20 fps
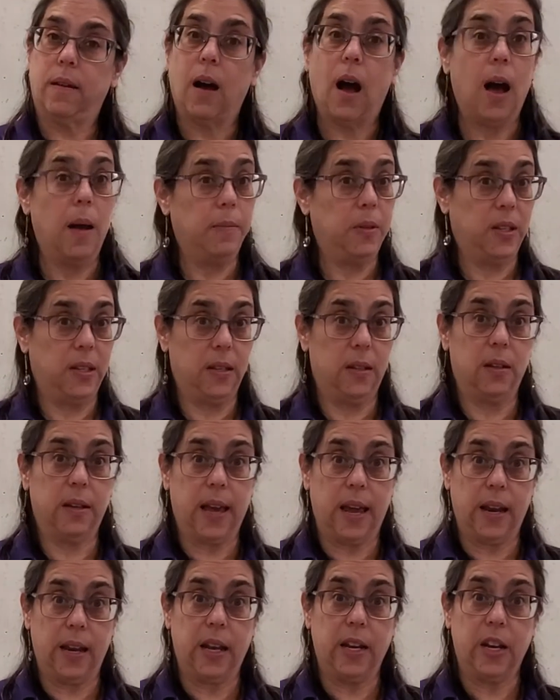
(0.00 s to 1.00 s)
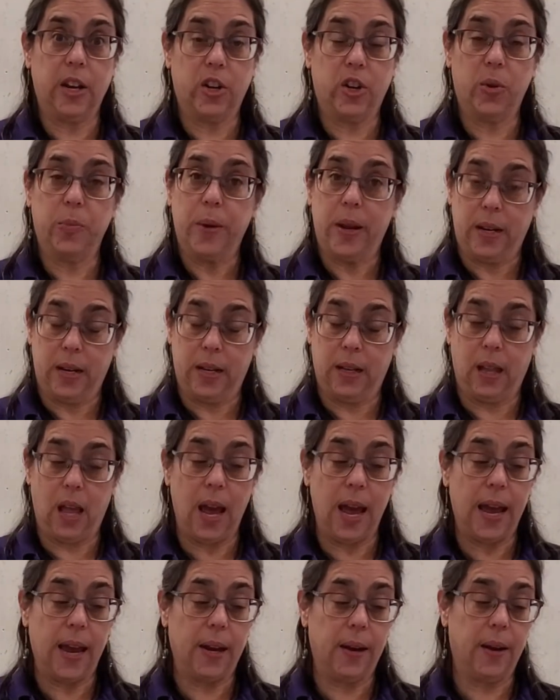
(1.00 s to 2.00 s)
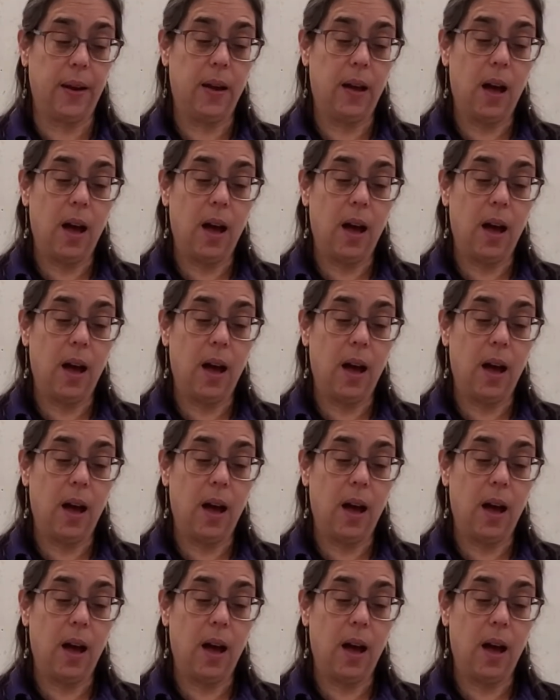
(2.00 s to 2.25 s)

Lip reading: I'm still getting an intermittent light,